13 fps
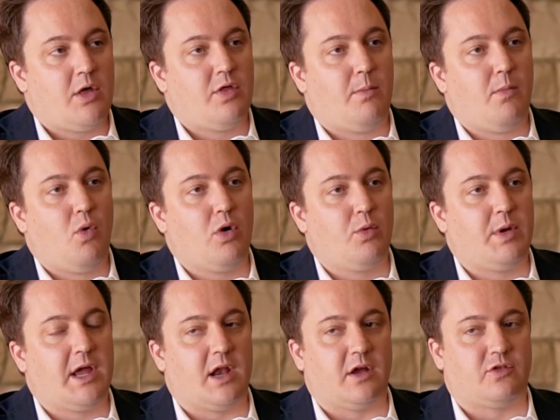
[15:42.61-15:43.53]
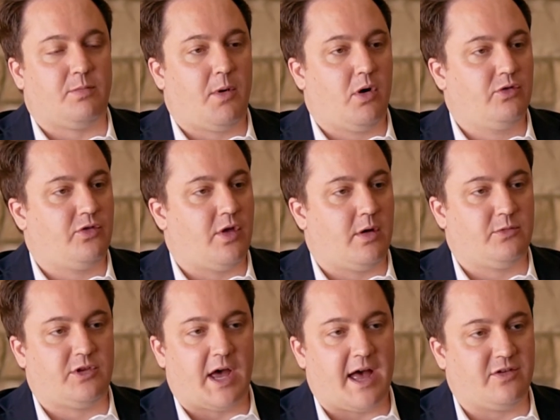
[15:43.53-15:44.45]
the more we can expose them
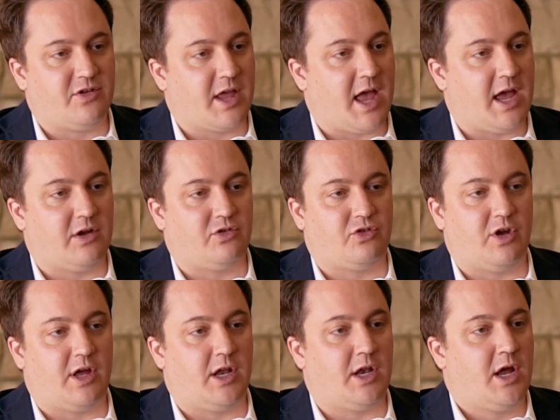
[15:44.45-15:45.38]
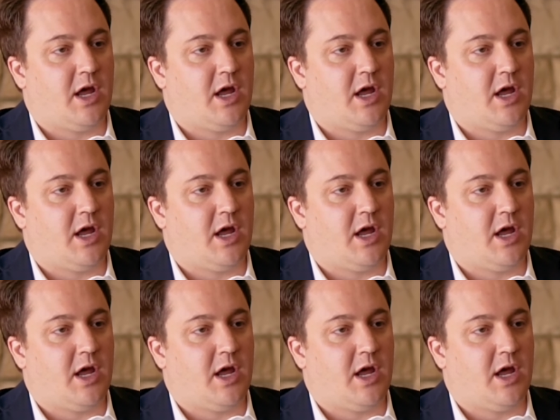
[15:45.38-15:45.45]
to education,